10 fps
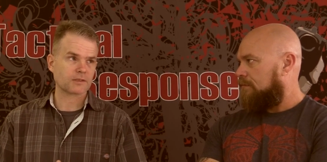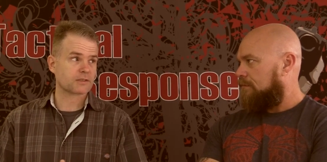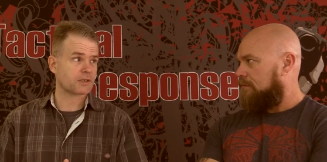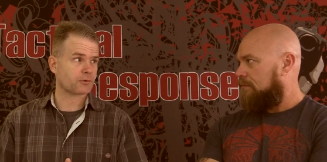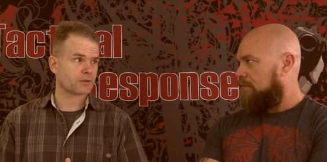
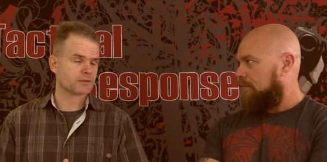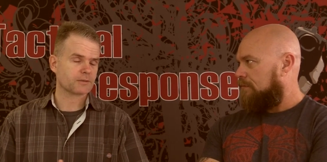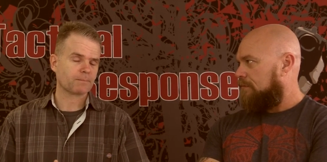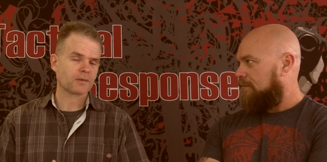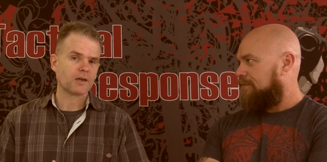Speaker 1: Secrets.
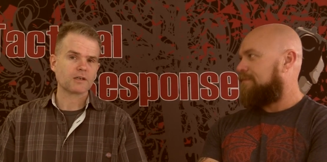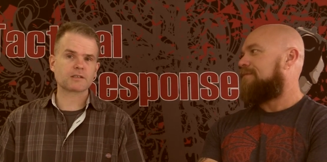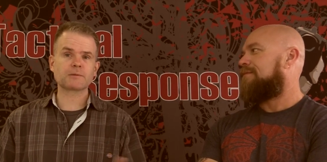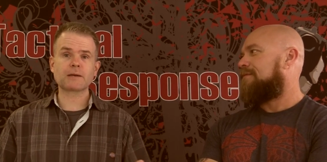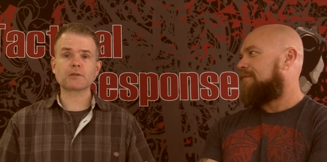
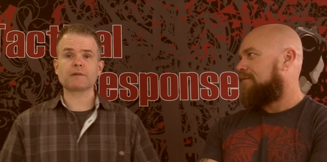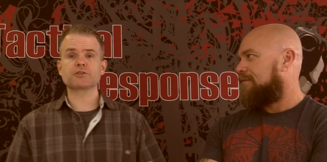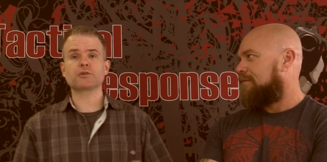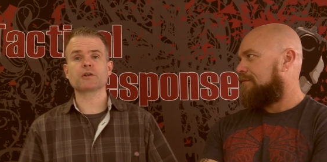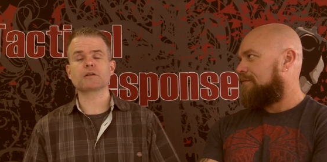Sometimes I'll have a
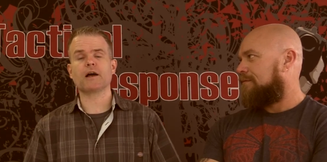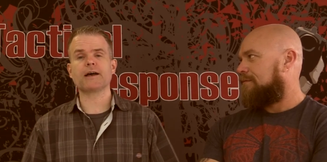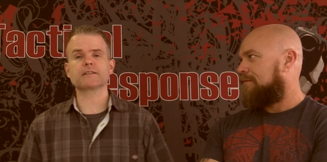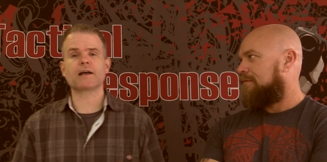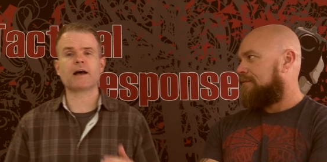student in a
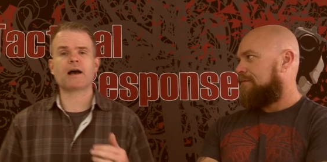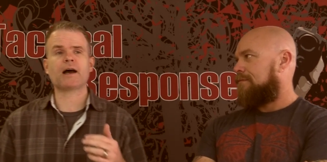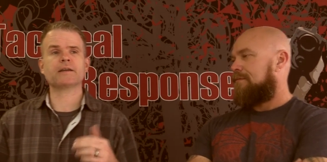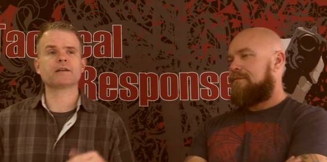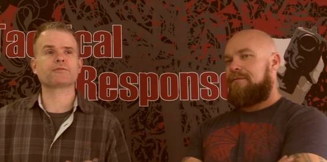class and I
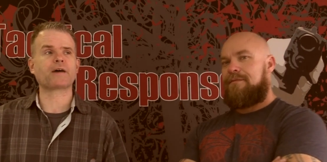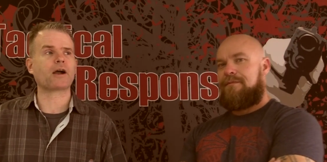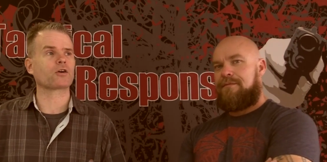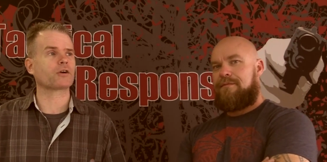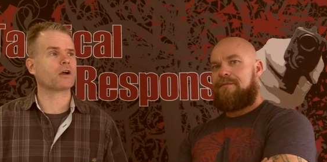identify
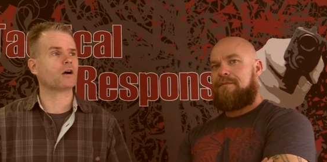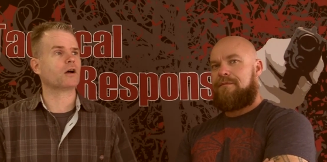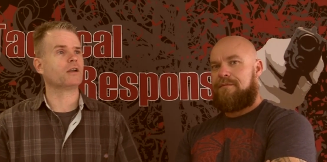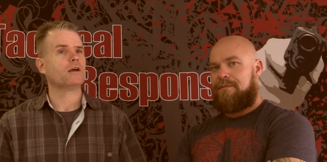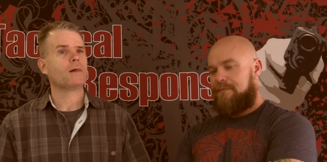early
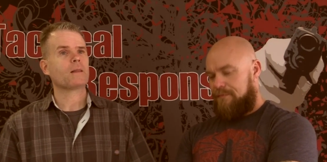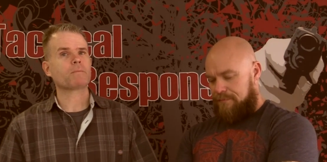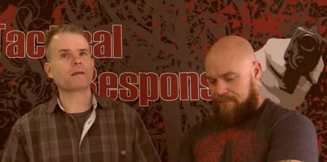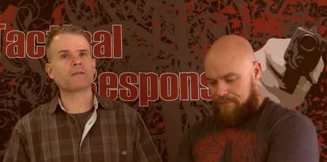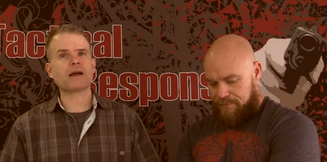on
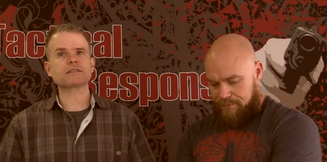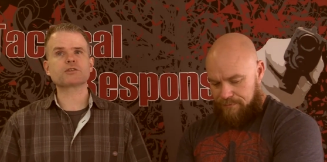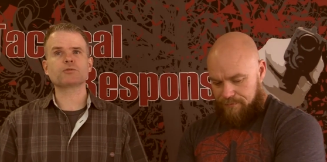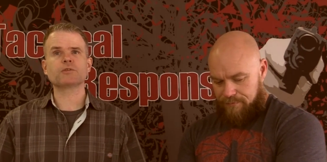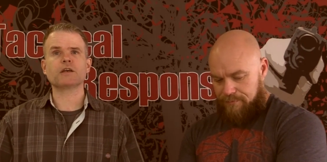that
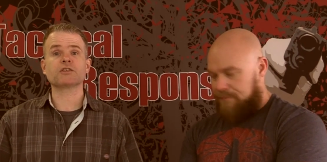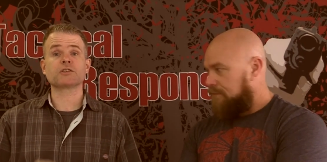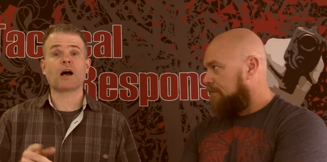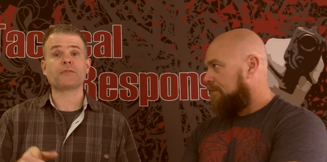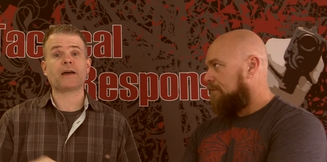student is
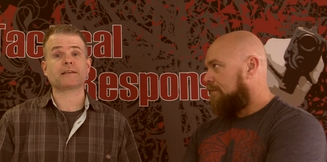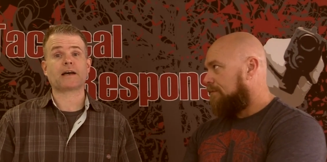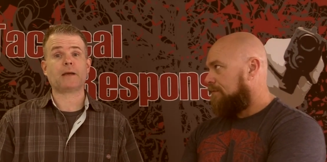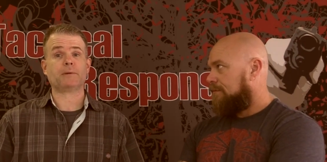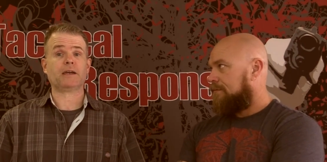not that
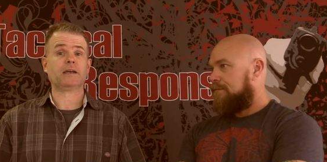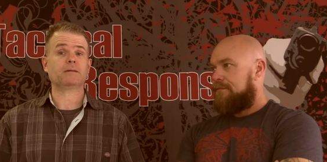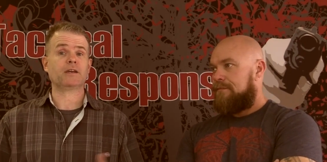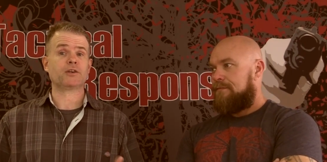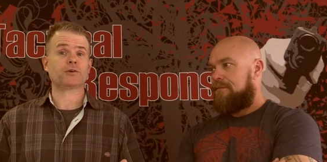type
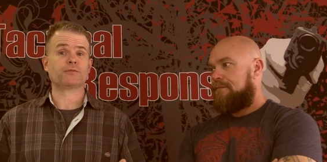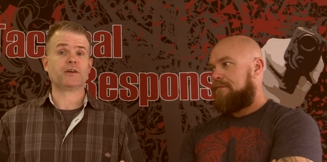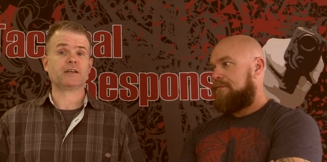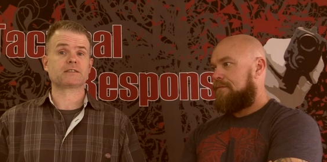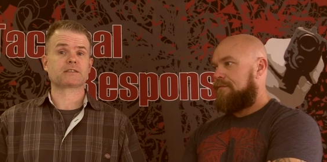A in your
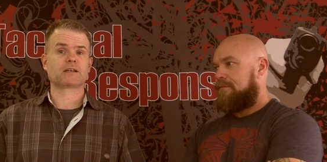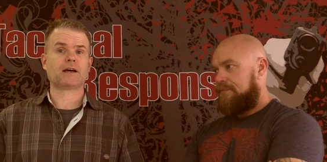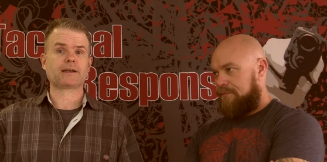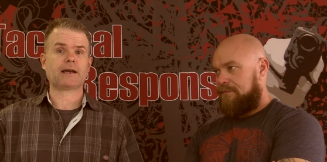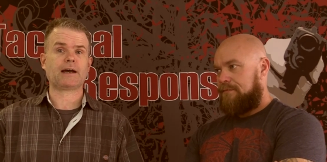face
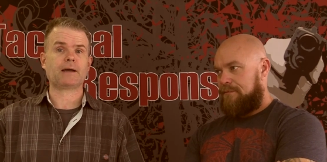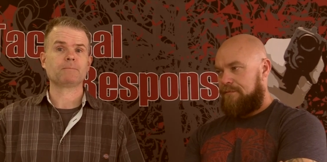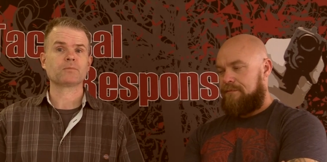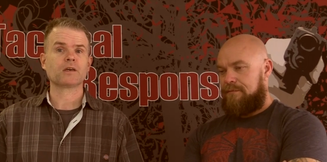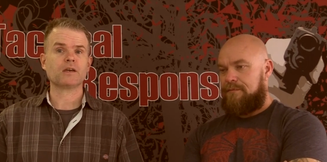kind of guy.
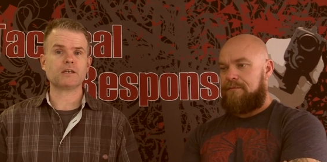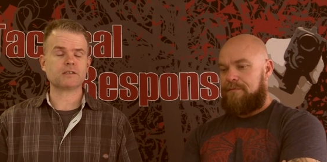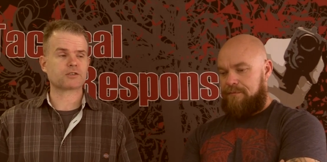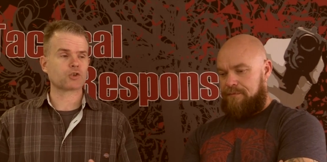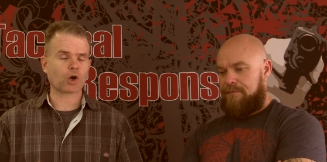
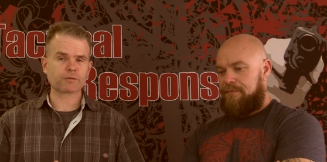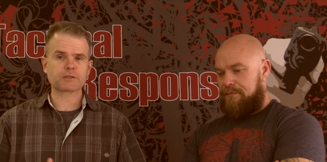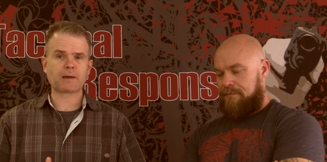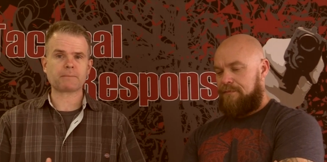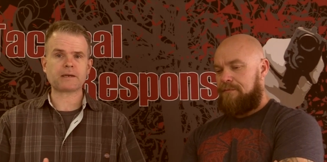He's nervous
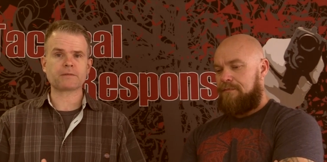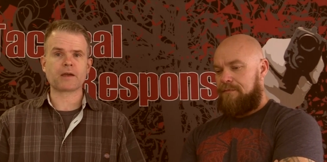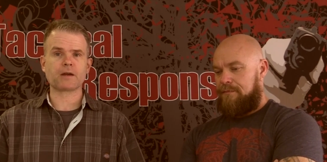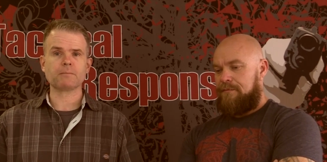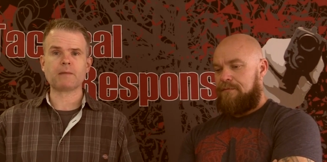about being
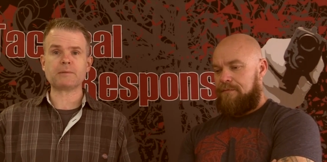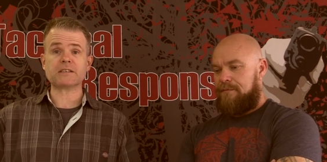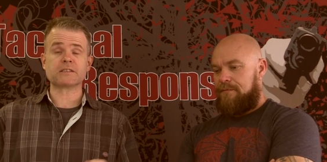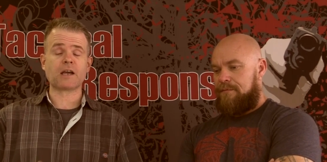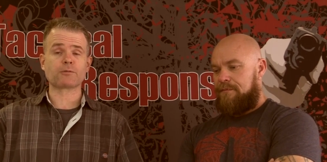there. Maybe
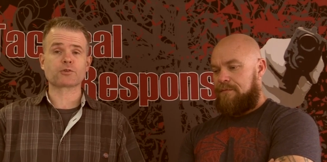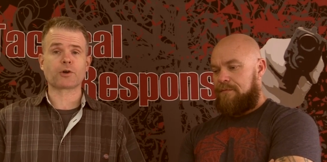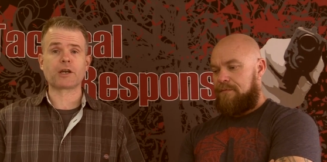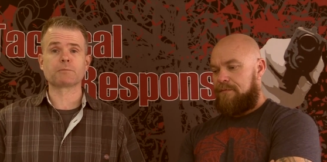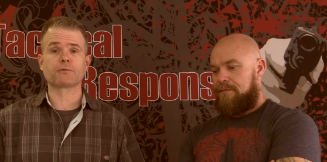he's never
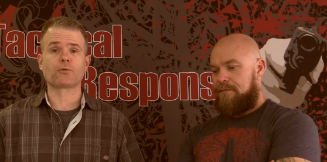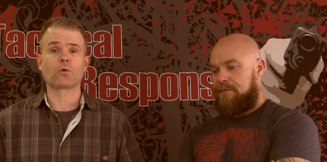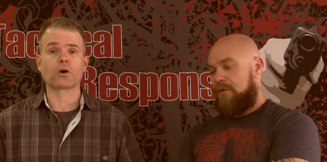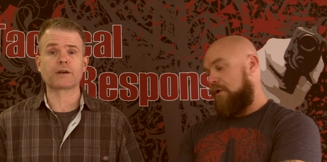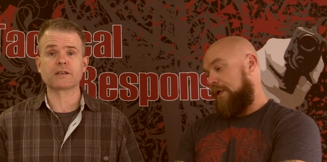trained
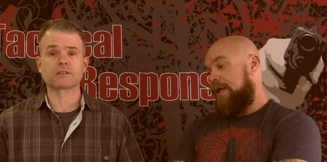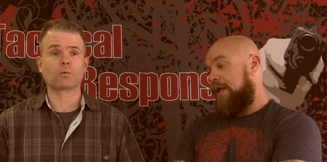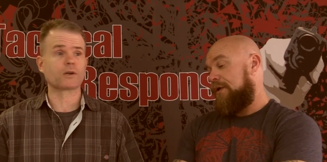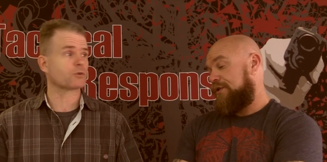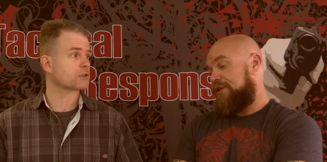before. He doesn't know
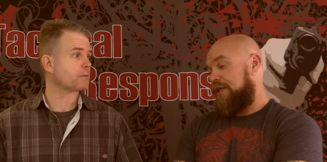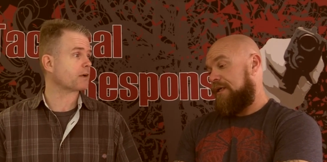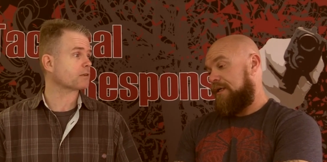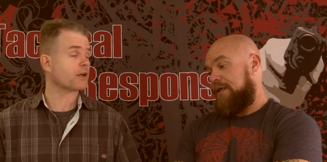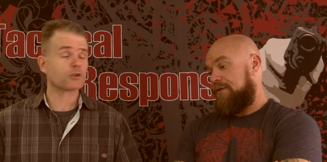what to she.
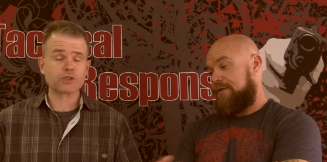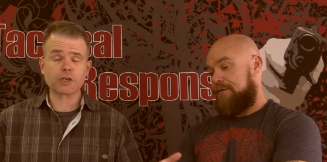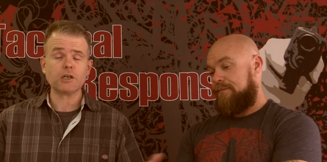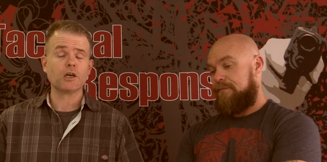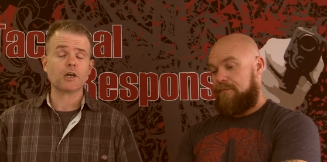expect. He or
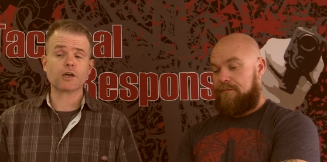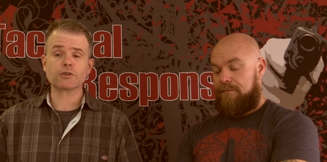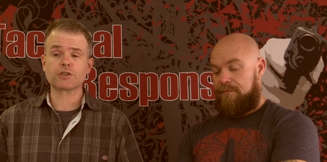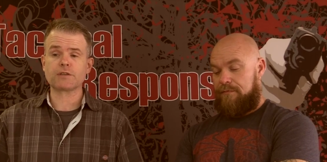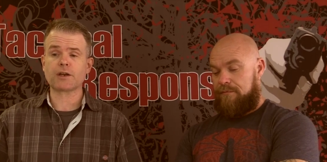she, he
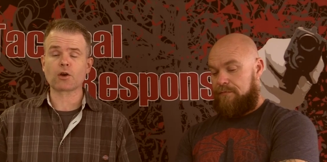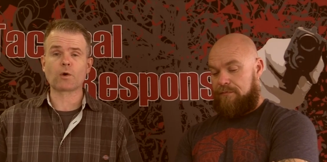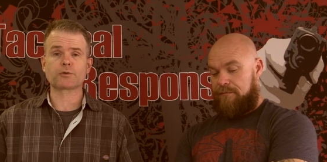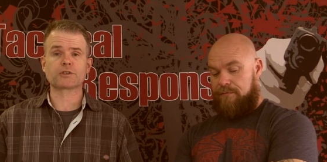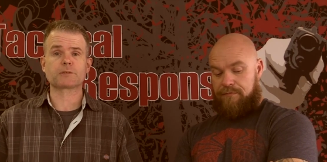or she, they don't know
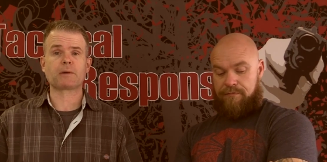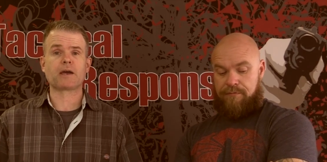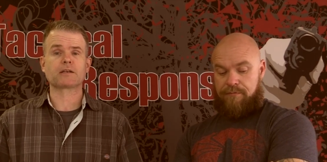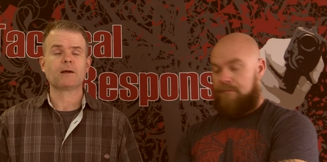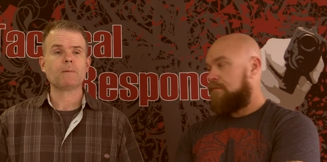what to
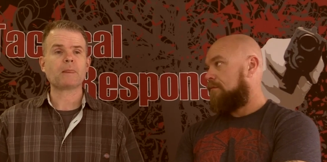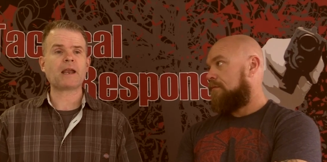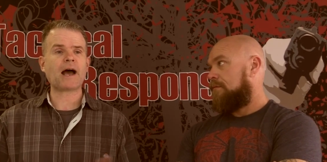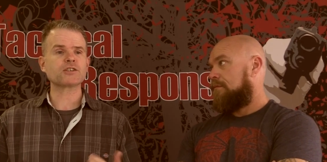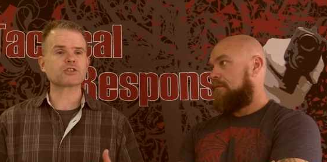expect.
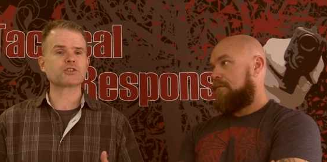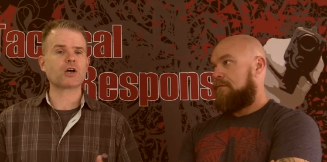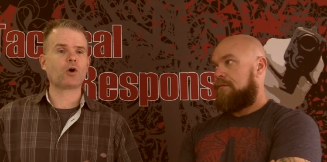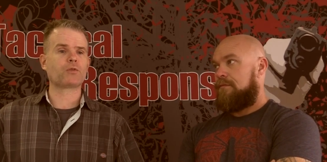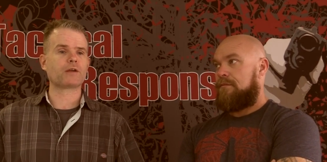And I just
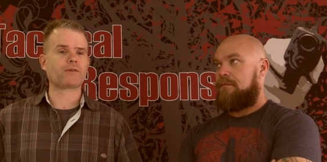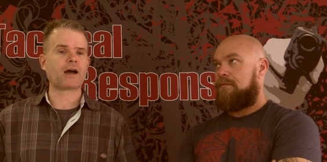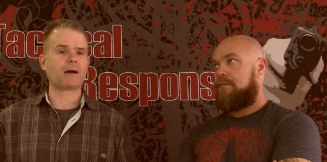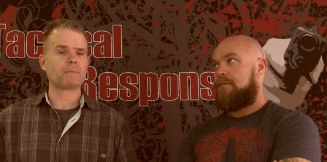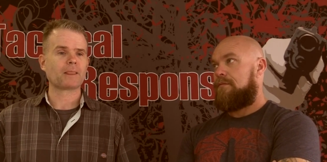know that if
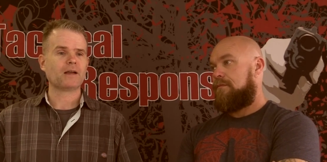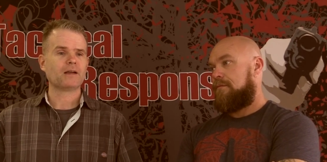I